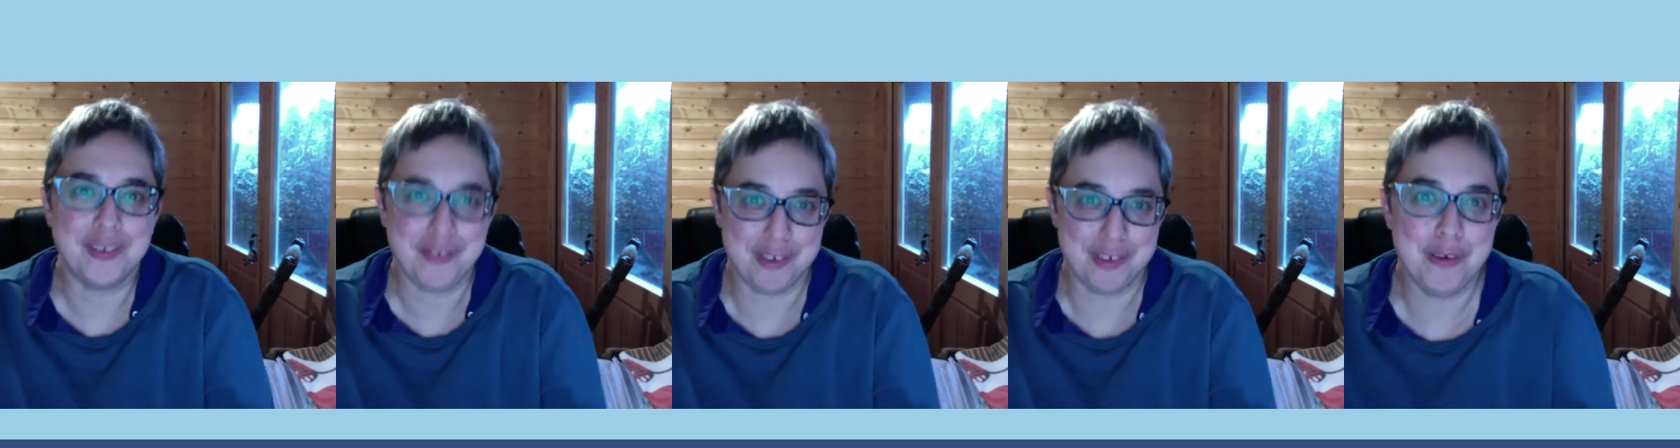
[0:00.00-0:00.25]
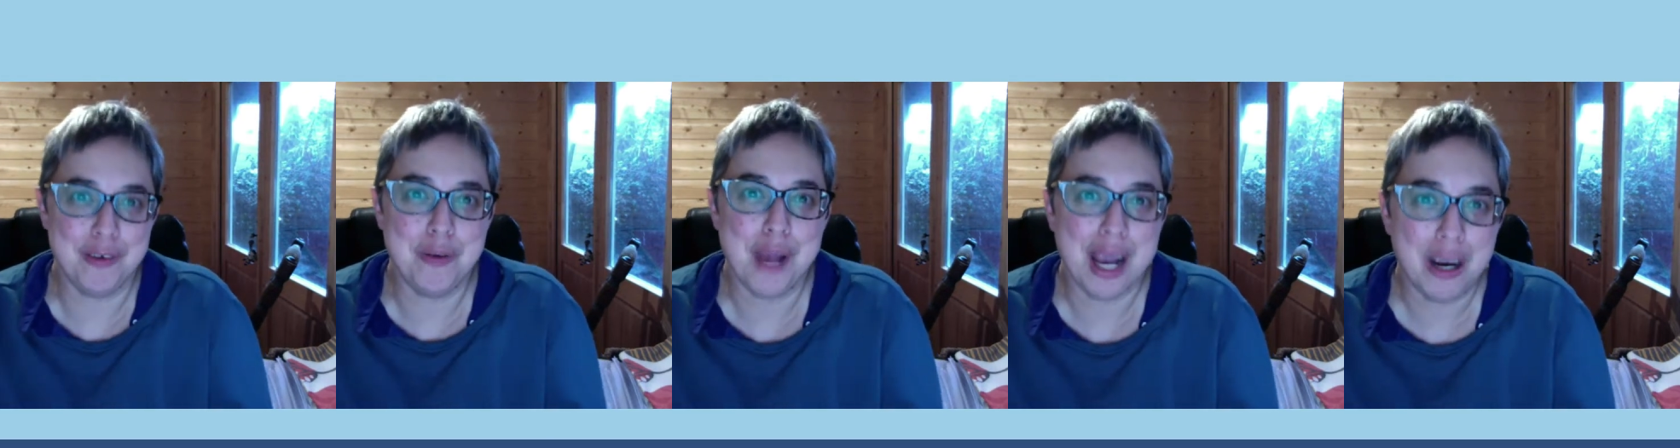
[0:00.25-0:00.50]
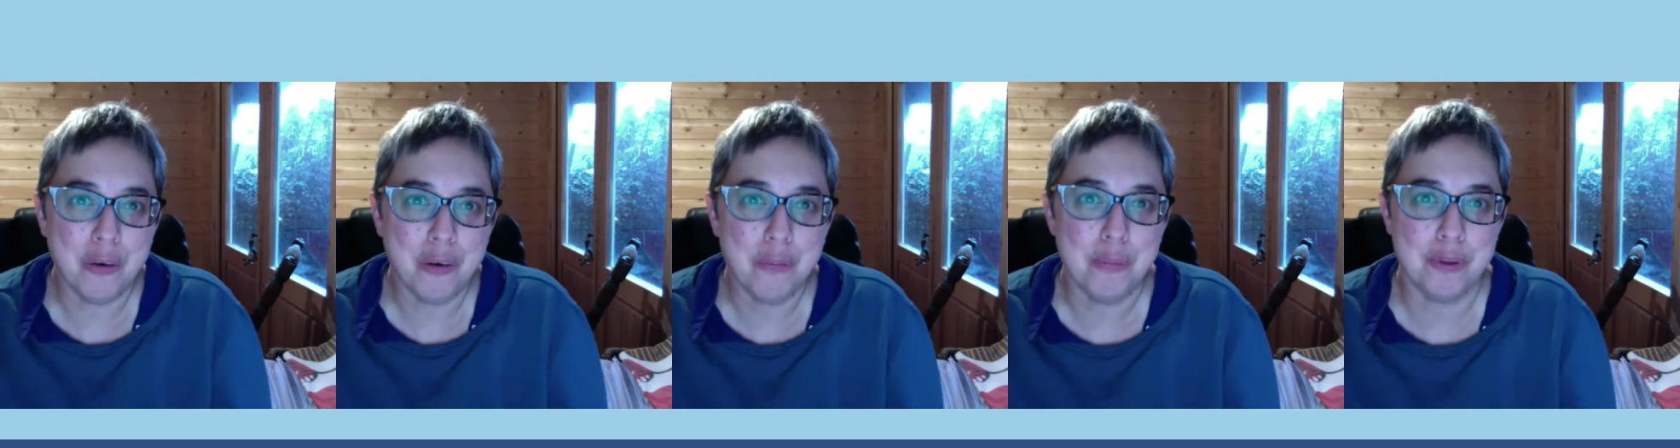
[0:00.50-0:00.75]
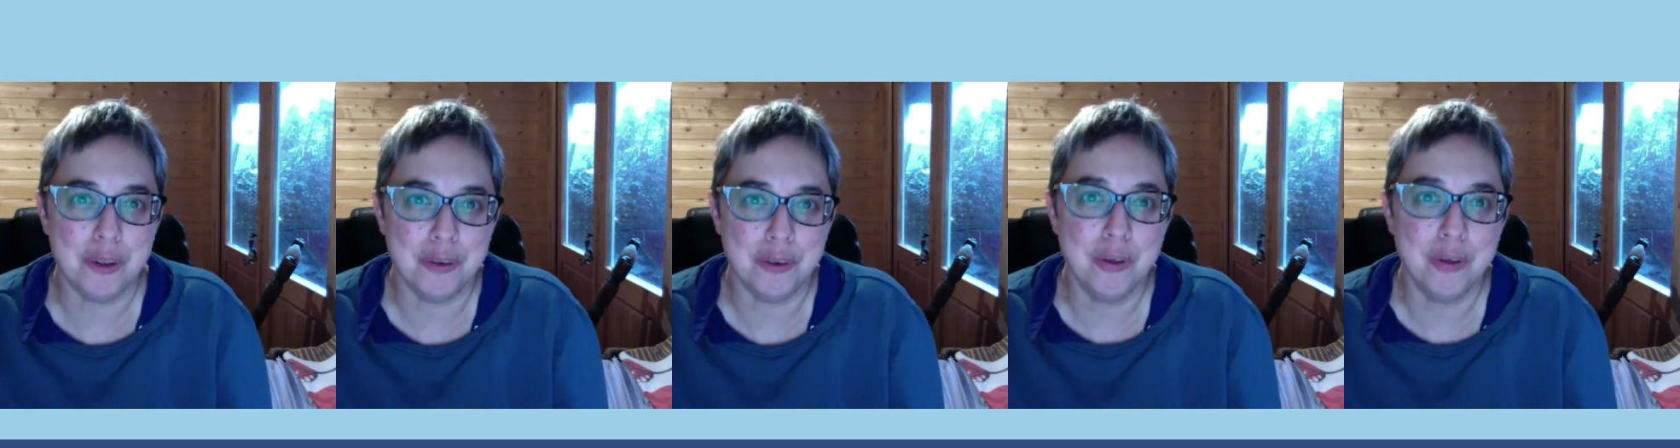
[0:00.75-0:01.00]
to help
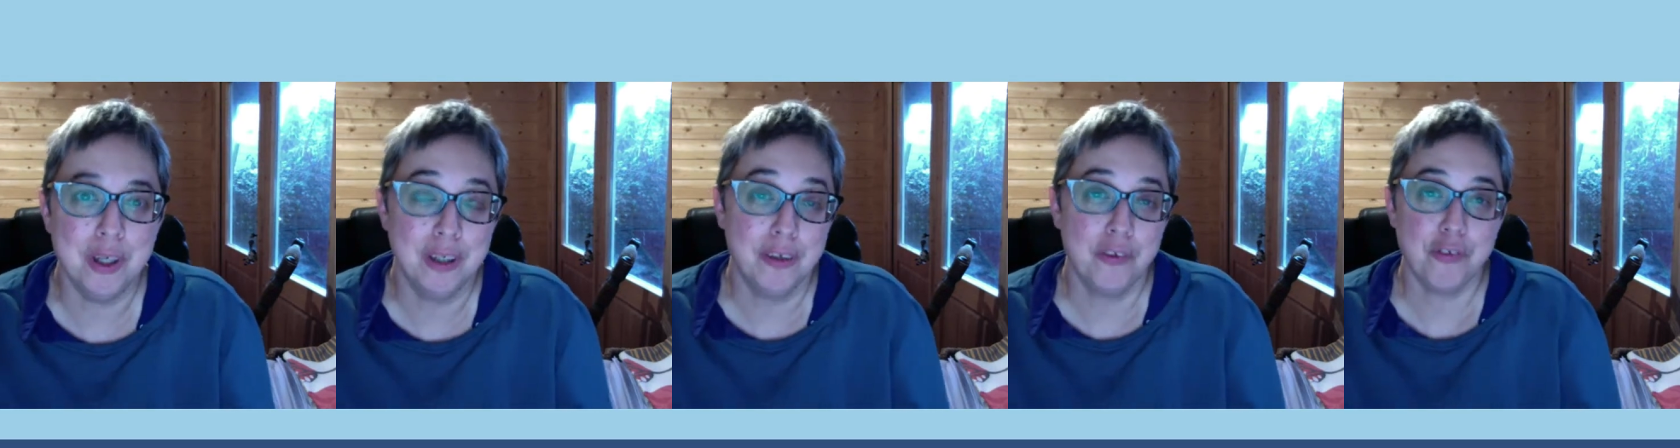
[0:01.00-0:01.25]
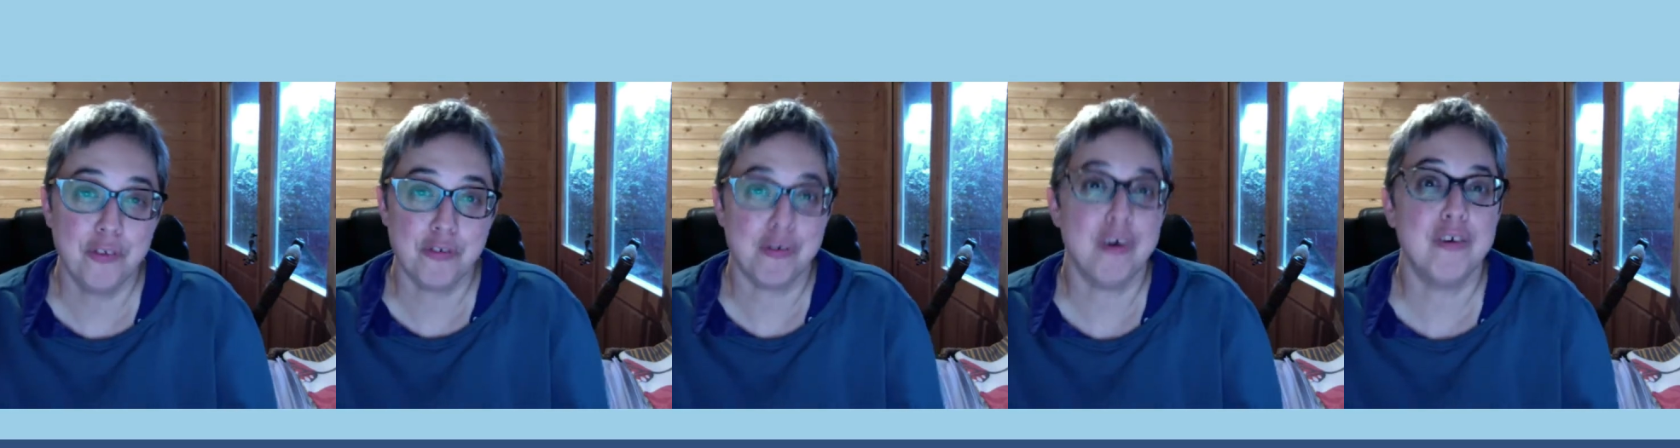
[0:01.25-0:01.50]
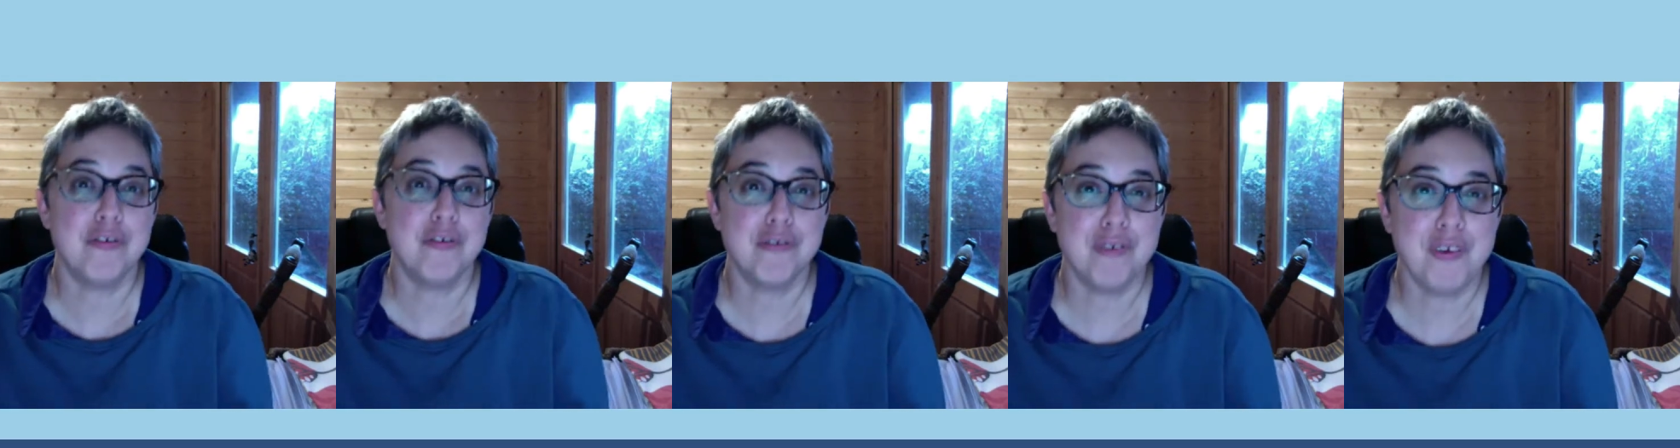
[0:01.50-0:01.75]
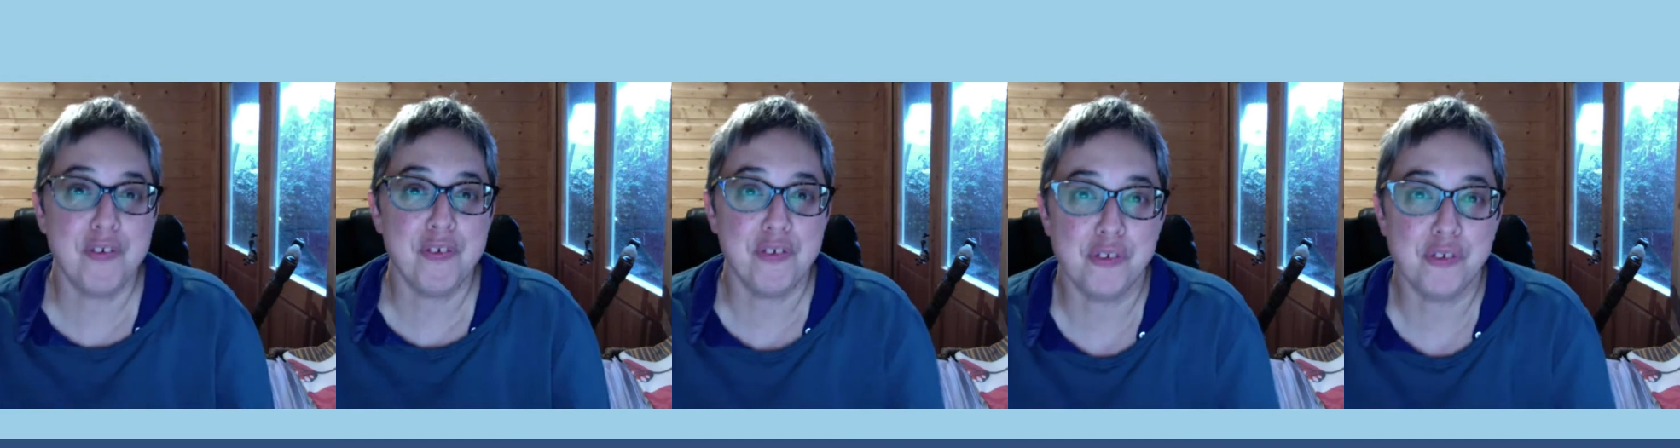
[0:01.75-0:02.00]
you structure a
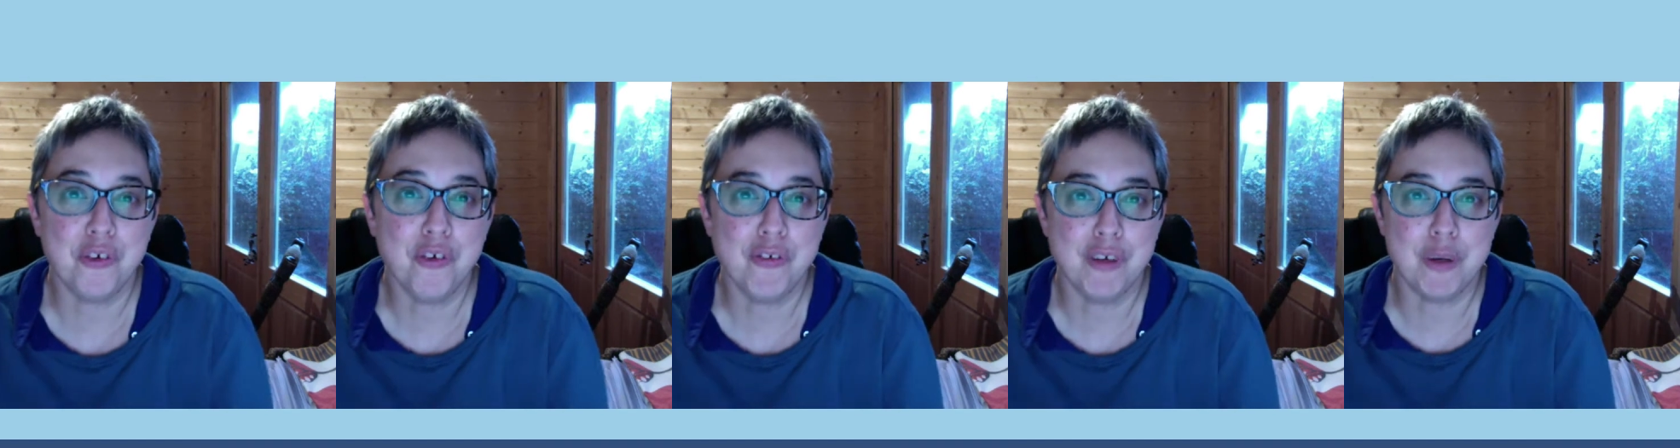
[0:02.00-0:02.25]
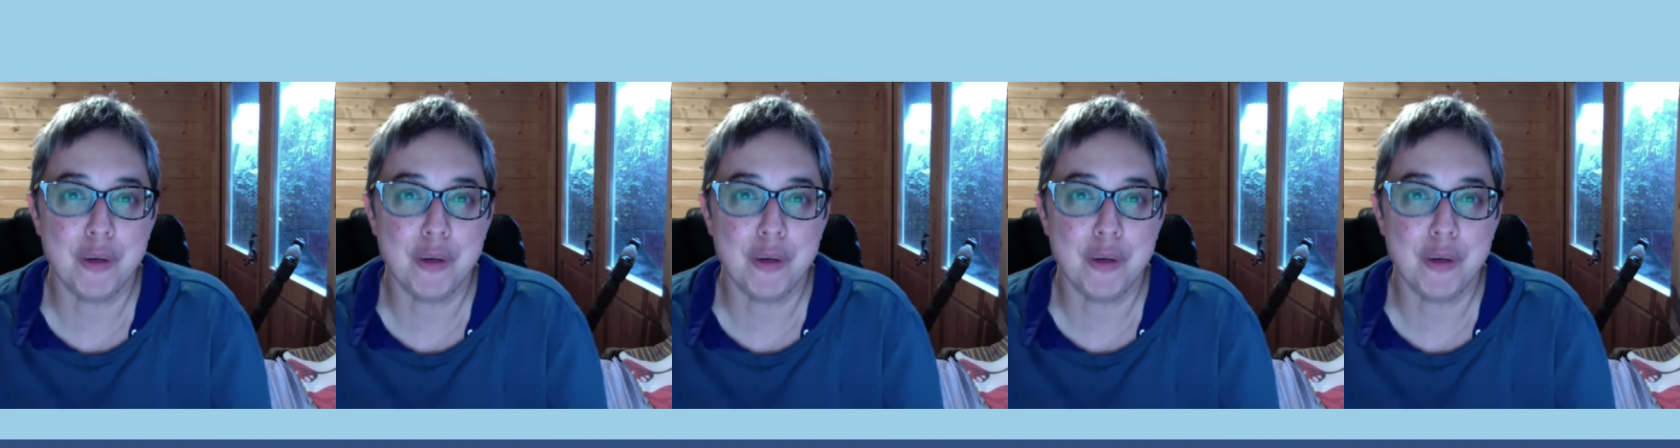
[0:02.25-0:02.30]
story,